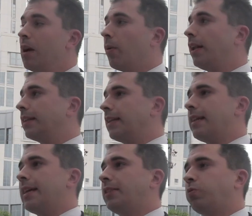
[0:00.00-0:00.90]
Well,
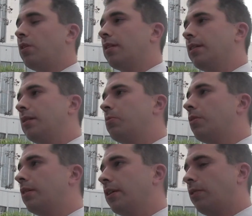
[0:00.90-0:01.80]
and that's one of
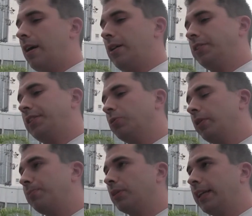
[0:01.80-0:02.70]
the grounds that
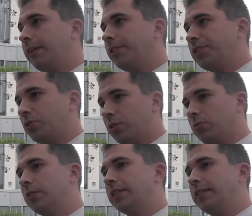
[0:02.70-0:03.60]
we believe this order
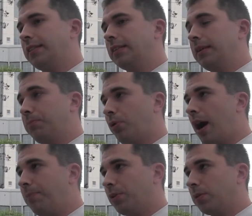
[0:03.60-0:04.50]
was
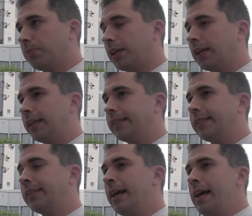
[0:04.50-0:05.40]
improper,
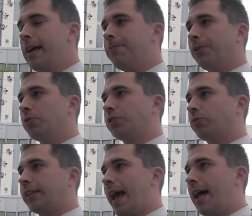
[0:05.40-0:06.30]
because if it was
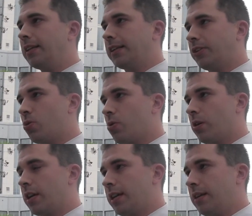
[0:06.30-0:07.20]

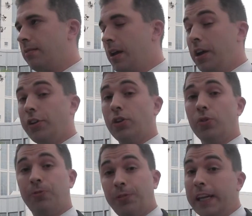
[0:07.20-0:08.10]
retaliatory
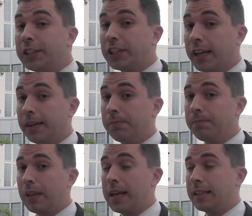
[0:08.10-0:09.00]
to FIJA,
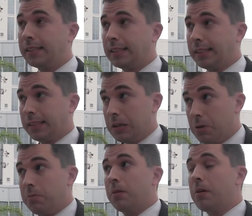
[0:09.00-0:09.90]
and this is,
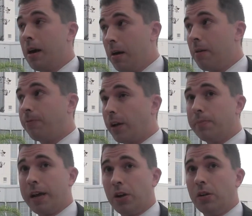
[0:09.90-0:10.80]

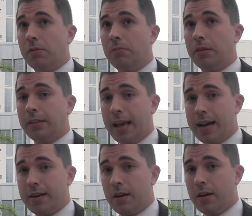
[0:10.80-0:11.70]
fundamental
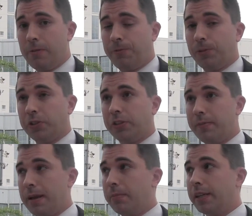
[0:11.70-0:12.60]
tenet of First
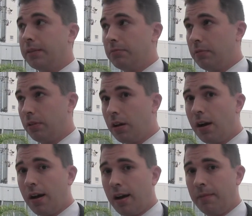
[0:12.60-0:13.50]
Amendment
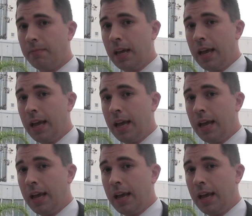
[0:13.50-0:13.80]
law,